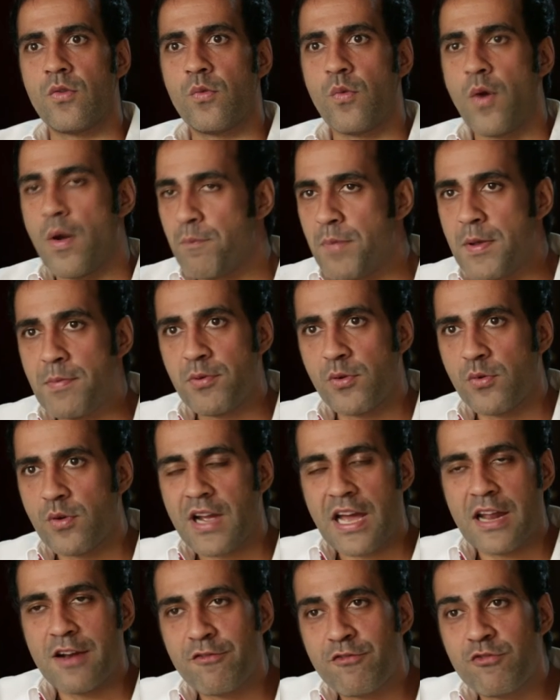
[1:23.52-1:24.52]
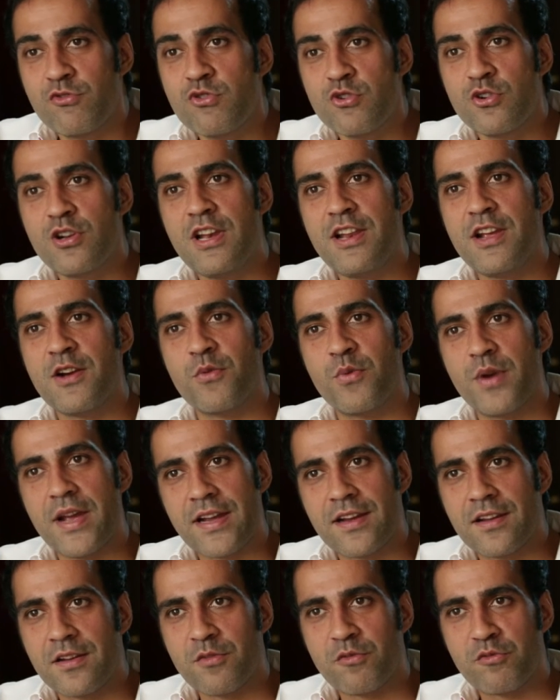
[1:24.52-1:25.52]
where people were kind of rudely
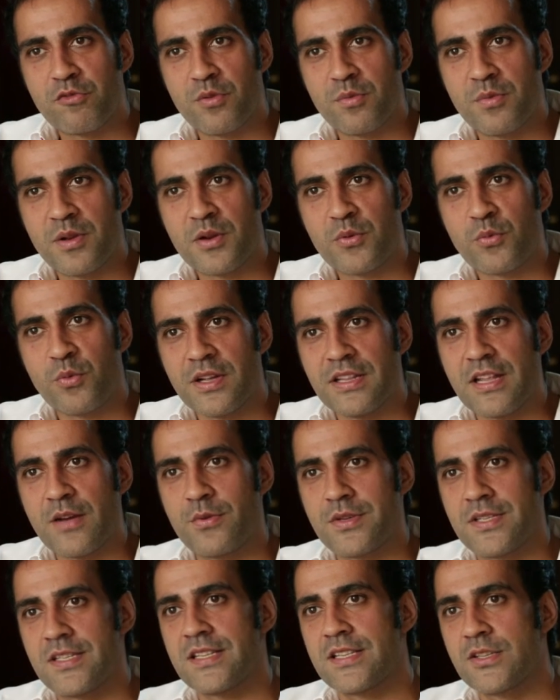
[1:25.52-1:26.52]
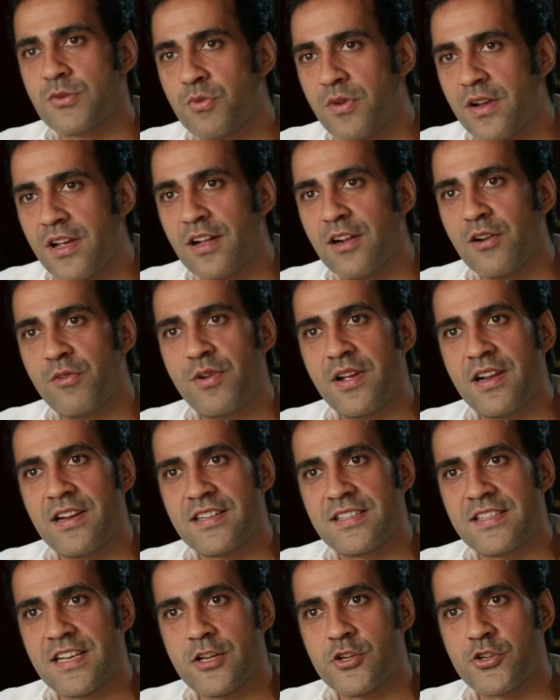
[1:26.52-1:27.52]
awakened from it, where there was this real
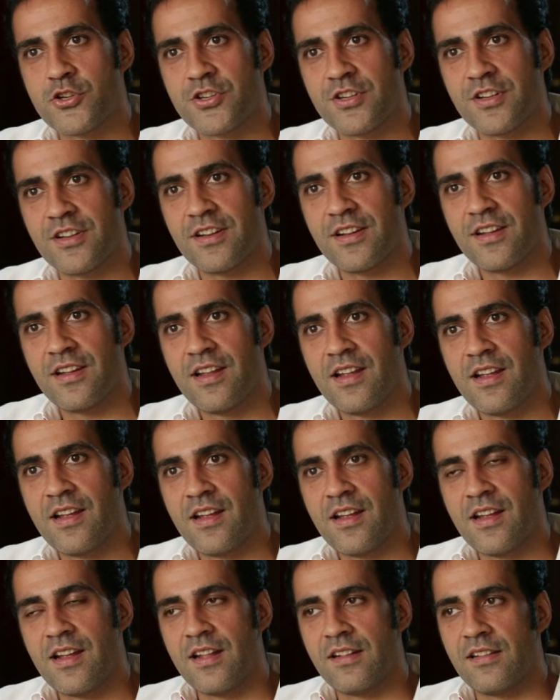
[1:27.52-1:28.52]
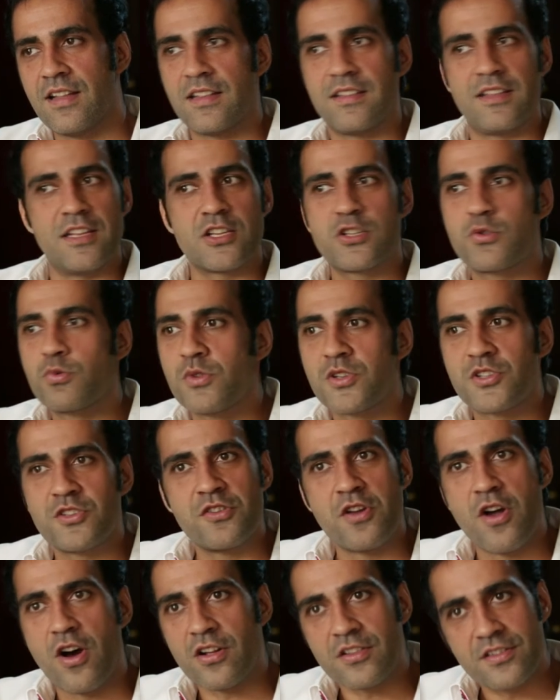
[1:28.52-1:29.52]
realization that this was
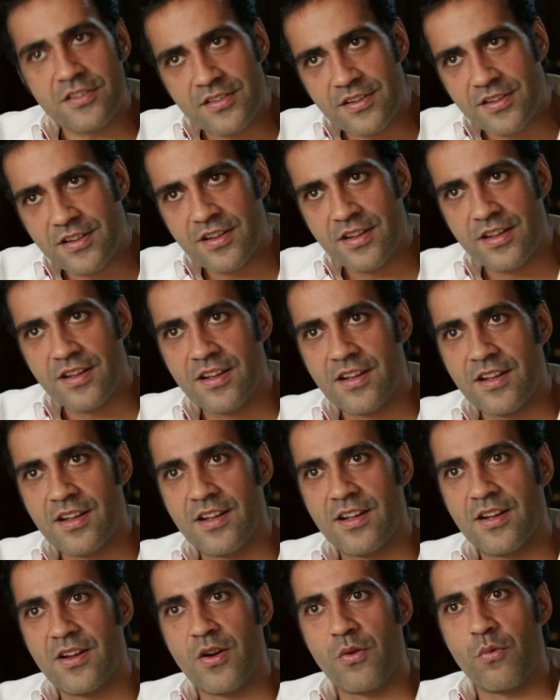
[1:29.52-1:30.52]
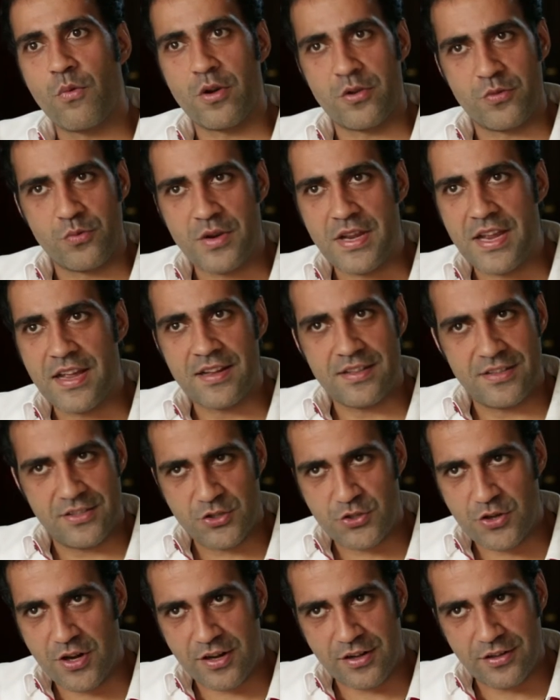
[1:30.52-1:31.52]
not what we had
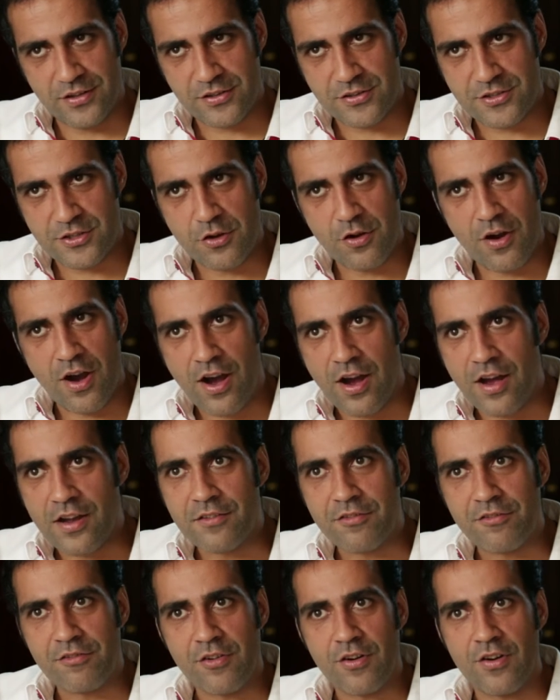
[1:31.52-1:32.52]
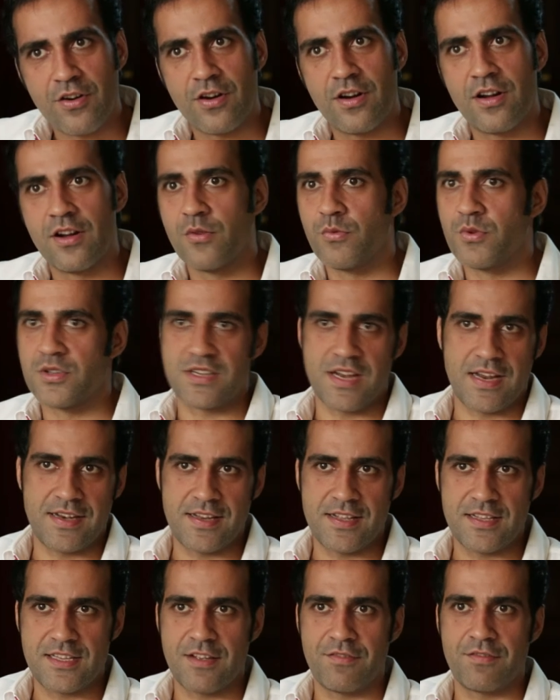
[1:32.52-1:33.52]
struggled so hard for, was
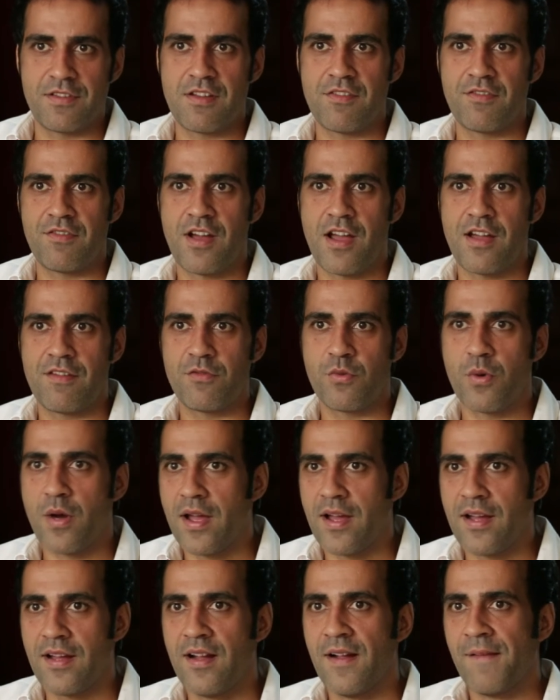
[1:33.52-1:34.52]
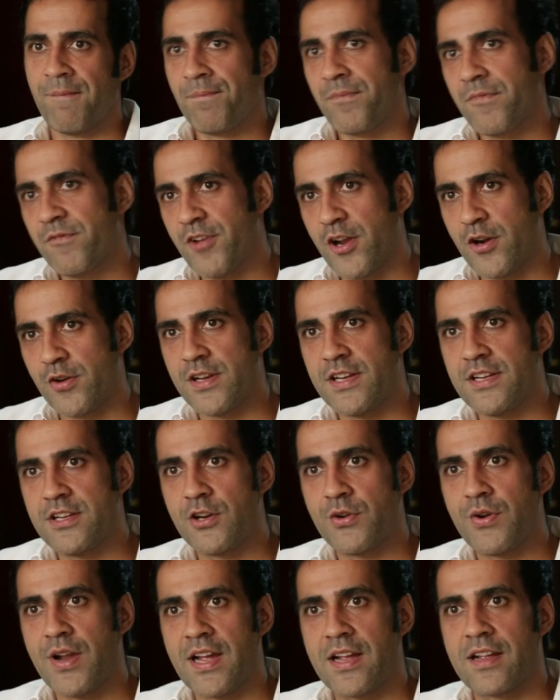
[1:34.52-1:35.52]
1975, where very
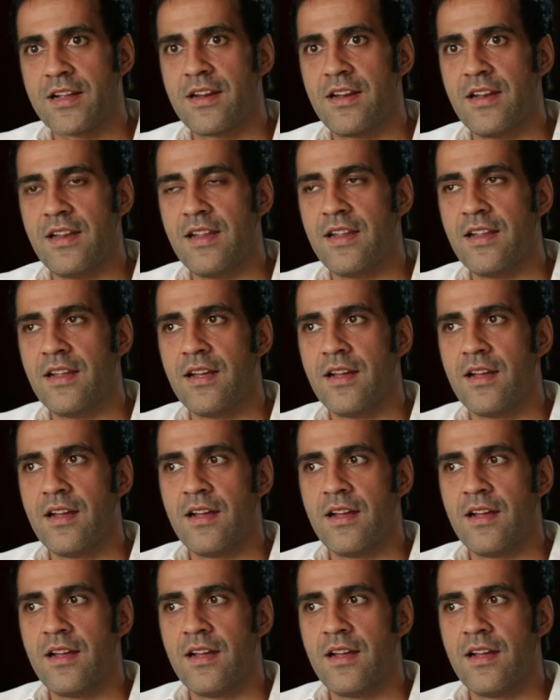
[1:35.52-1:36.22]
directly